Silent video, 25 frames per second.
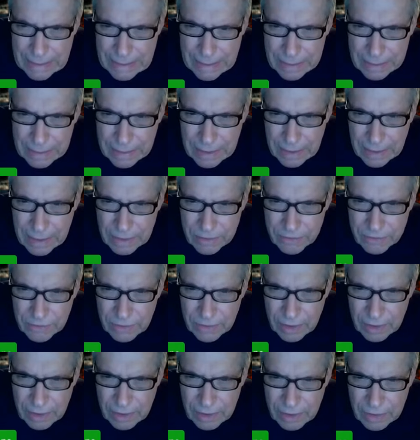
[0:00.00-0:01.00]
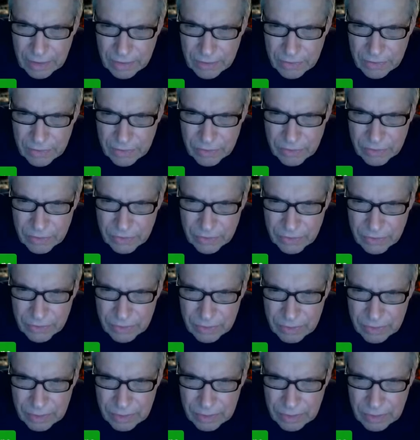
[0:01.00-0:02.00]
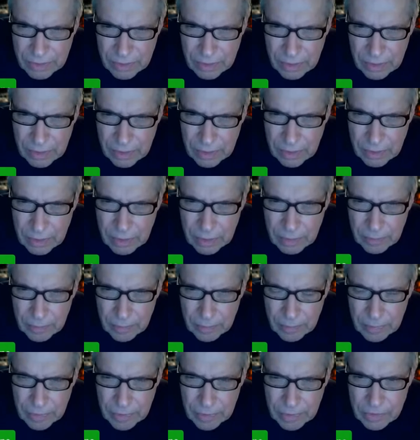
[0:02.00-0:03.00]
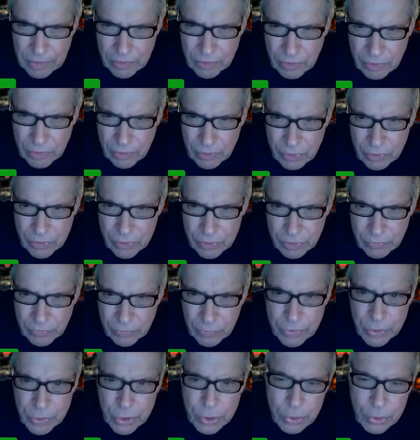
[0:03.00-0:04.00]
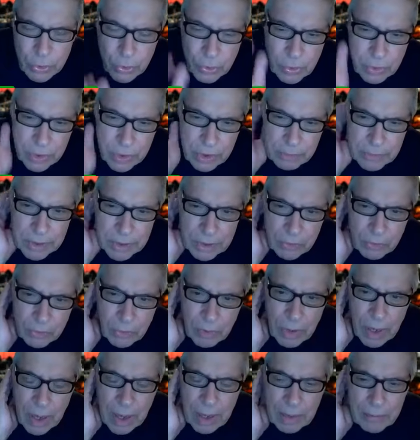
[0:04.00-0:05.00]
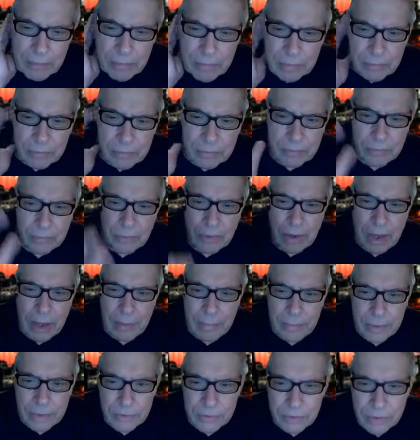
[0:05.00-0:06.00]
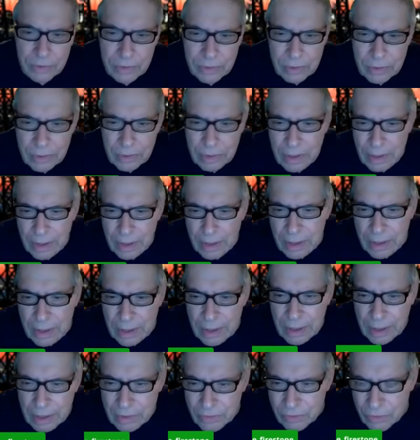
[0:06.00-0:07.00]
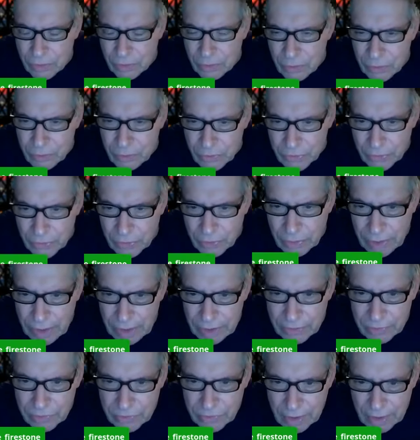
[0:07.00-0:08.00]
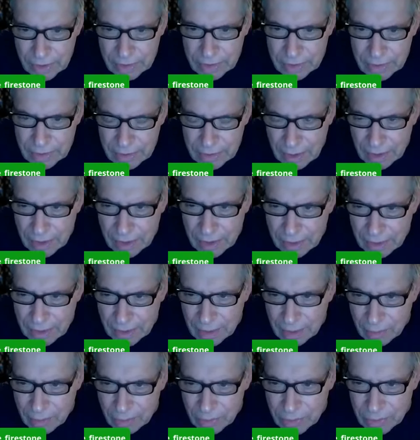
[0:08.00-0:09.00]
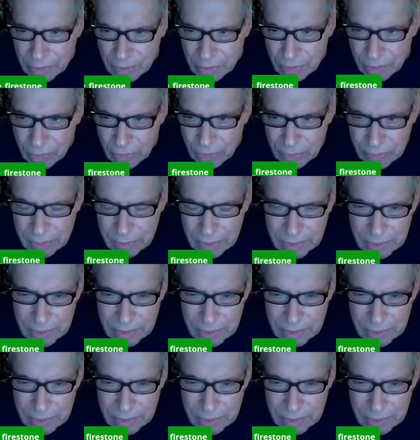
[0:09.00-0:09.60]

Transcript: And Kay says, he's a loser for sure. You mean Rahm? Rahm is a loser. Hey, Sandy Degg, how are you?